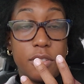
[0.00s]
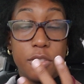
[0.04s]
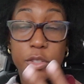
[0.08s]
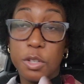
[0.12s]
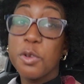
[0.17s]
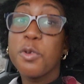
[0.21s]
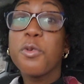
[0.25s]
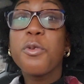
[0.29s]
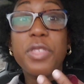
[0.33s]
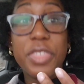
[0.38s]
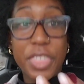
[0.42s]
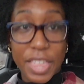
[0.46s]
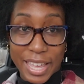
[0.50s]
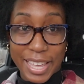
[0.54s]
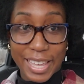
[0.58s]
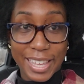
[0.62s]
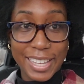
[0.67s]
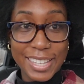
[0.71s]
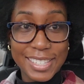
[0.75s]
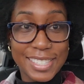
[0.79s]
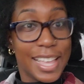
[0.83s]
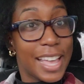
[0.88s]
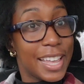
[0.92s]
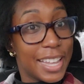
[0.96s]
do
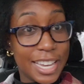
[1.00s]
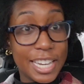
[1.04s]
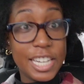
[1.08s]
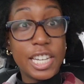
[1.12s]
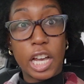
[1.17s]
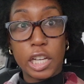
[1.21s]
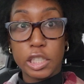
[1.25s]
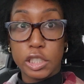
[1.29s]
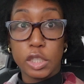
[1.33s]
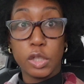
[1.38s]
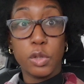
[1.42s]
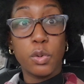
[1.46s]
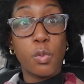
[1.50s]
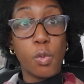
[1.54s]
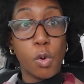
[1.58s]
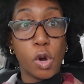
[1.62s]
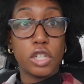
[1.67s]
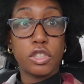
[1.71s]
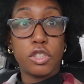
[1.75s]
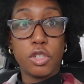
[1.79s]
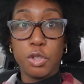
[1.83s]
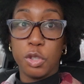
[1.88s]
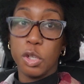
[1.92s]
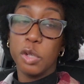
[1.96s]
things that he doesn't
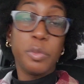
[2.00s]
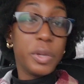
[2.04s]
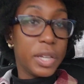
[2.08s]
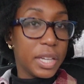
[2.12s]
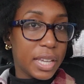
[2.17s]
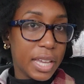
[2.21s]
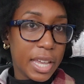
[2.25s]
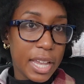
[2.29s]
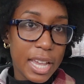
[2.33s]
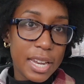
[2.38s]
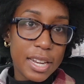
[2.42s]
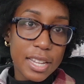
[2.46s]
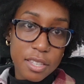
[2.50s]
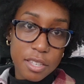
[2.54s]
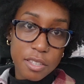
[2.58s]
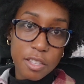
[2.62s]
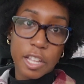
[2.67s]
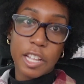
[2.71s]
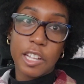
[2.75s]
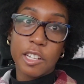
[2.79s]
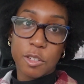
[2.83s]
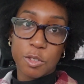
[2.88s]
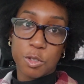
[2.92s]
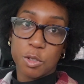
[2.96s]
want to do but he can't
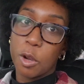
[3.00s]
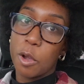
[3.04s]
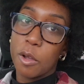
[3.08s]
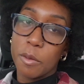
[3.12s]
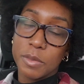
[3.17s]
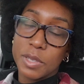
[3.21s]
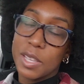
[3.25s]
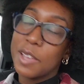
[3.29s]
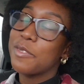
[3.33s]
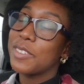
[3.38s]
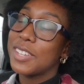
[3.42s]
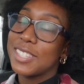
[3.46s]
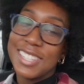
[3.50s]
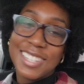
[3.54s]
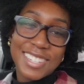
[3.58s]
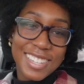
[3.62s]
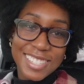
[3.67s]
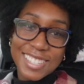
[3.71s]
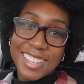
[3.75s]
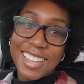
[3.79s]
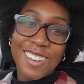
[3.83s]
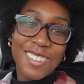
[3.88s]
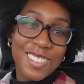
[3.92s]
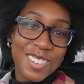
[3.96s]
necessarily control himself because he
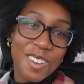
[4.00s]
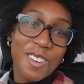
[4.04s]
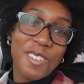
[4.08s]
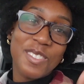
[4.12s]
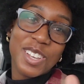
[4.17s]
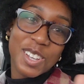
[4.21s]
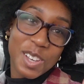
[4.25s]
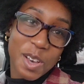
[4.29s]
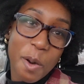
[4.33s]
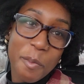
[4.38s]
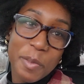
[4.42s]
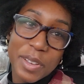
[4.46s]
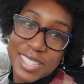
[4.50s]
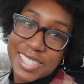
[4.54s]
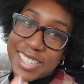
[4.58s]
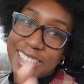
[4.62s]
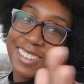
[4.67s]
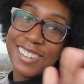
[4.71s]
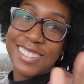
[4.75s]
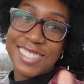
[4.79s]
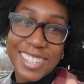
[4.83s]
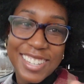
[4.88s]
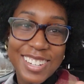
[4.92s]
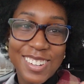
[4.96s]
doesn't know the coping
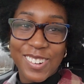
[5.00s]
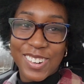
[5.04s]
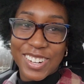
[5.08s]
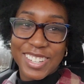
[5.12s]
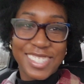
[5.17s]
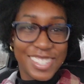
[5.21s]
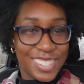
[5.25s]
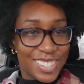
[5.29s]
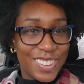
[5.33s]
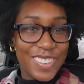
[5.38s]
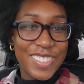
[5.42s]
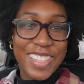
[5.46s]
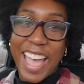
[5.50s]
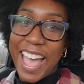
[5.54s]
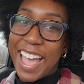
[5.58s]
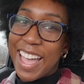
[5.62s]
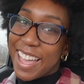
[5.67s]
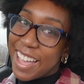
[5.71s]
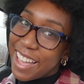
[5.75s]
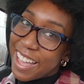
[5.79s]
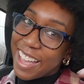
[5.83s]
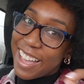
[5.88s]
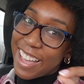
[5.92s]
skills in order to do that